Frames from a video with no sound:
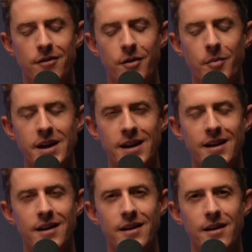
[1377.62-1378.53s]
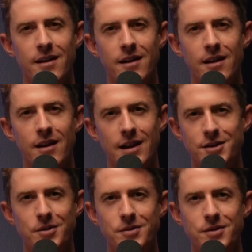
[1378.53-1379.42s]
For me, I
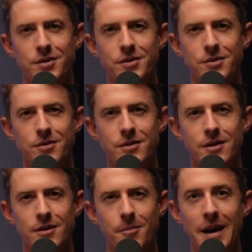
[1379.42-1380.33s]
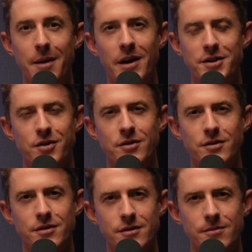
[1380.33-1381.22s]
chose to make my
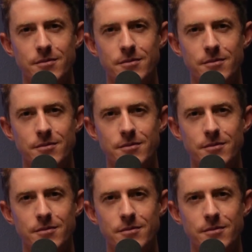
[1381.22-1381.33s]
journals